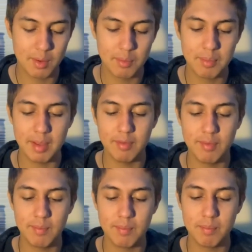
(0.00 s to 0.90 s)
my
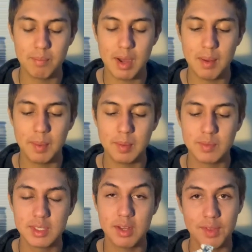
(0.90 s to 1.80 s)
mom and
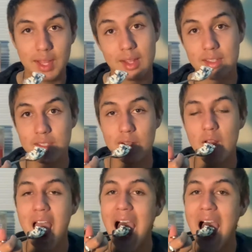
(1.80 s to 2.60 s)
stuff like that. So